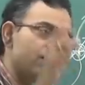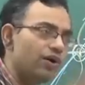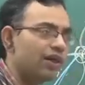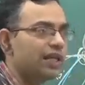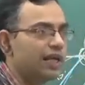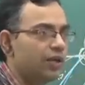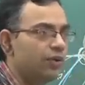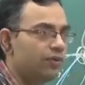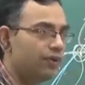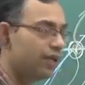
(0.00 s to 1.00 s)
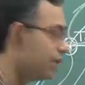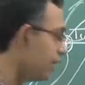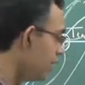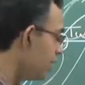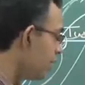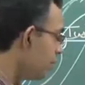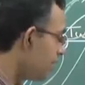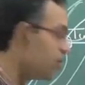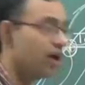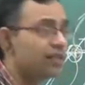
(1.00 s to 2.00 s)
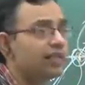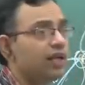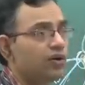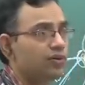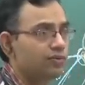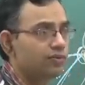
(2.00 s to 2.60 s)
slower than u infinity, but not 0.